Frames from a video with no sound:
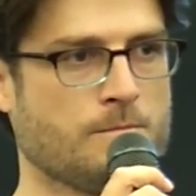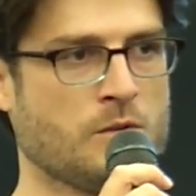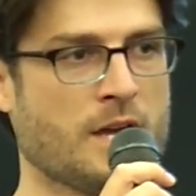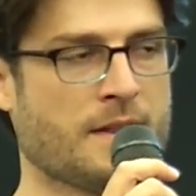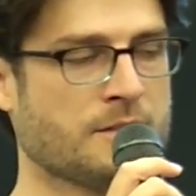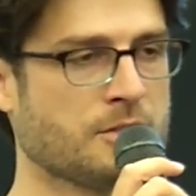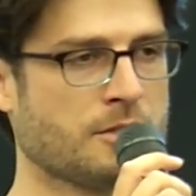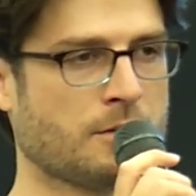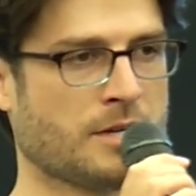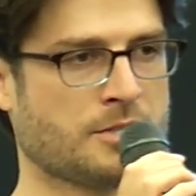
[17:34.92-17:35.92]
Yeah, that's a
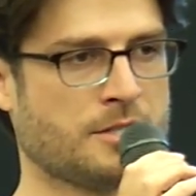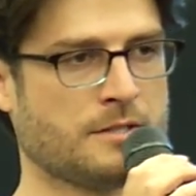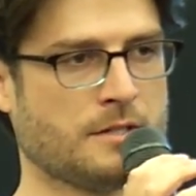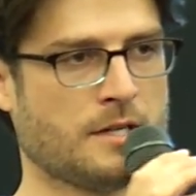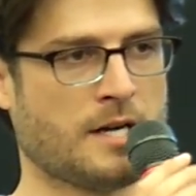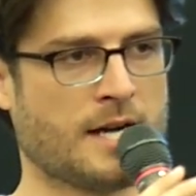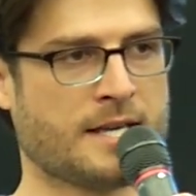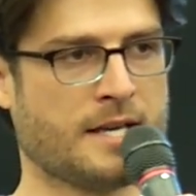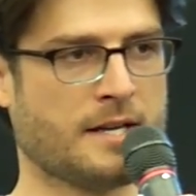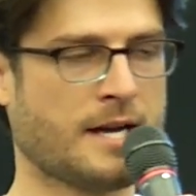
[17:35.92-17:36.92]
good question. I
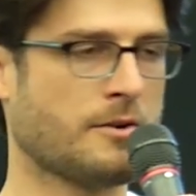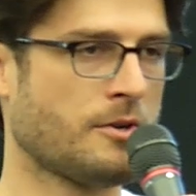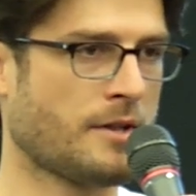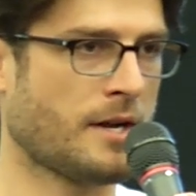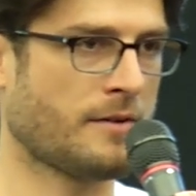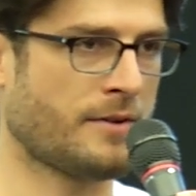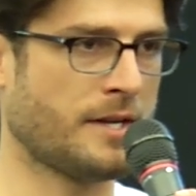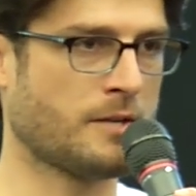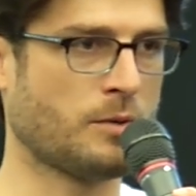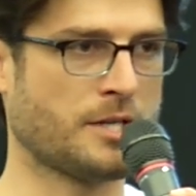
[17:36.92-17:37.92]
can't, I don't know that
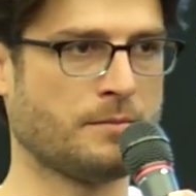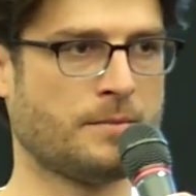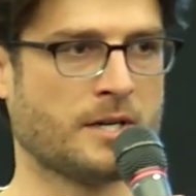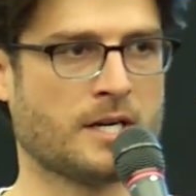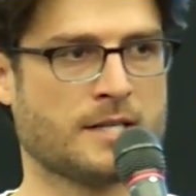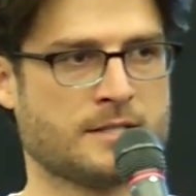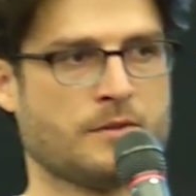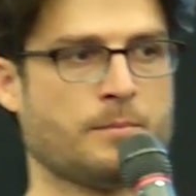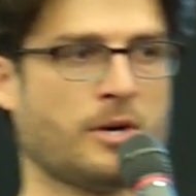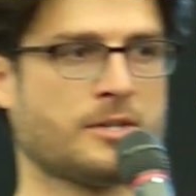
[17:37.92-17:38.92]
offhand what the, the cost of
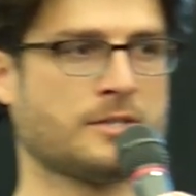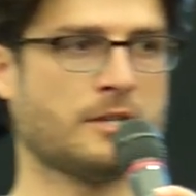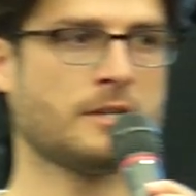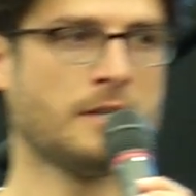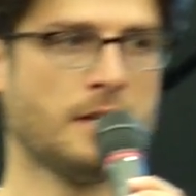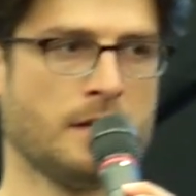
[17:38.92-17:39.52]
the parts are,